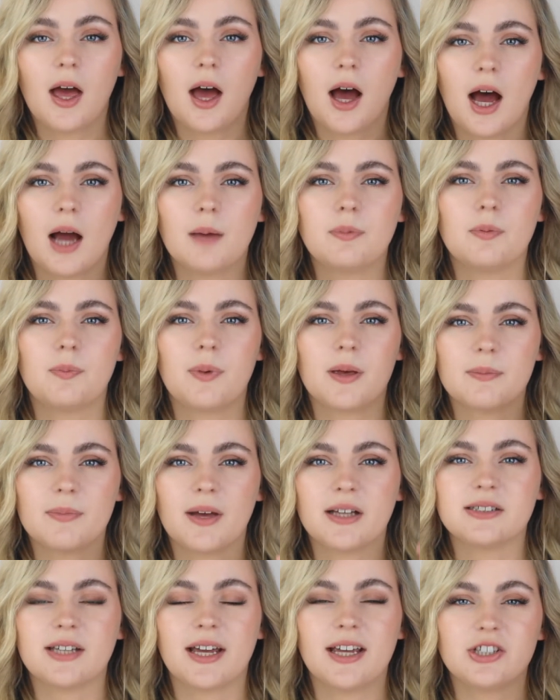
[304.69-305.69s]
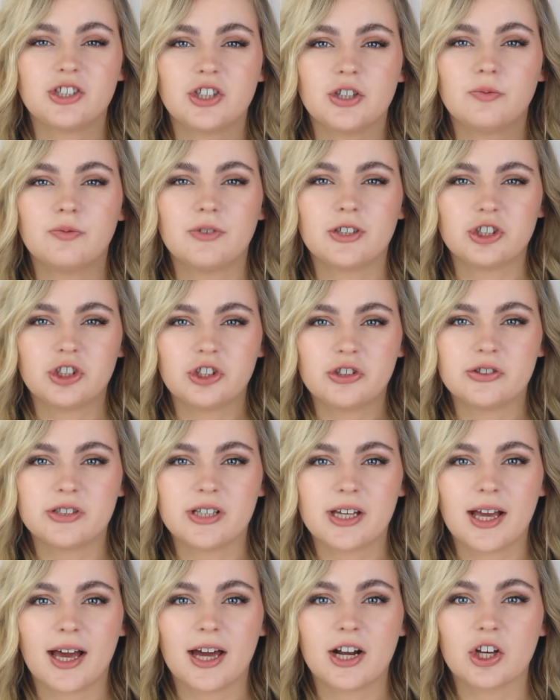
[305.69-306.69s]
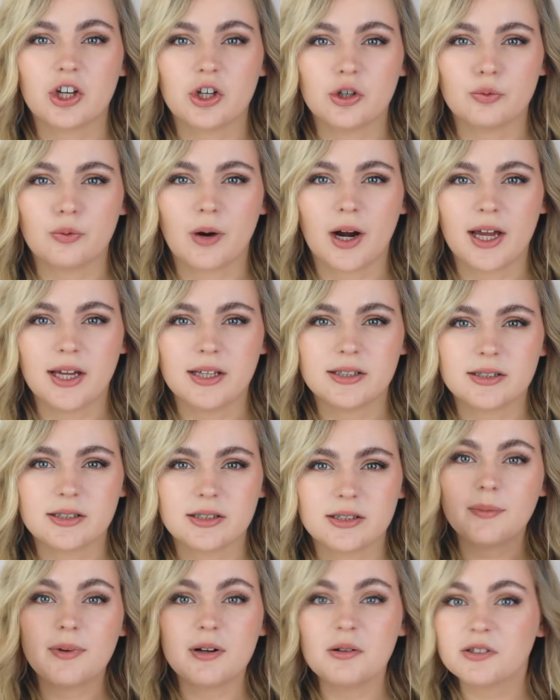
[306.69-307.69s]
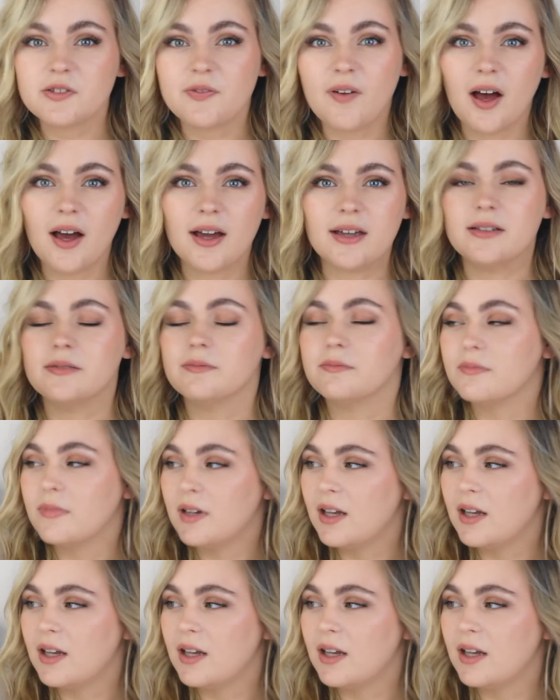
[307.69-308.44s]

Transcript: hyperpigmentation reducing at a good rate. I mean, it was fine.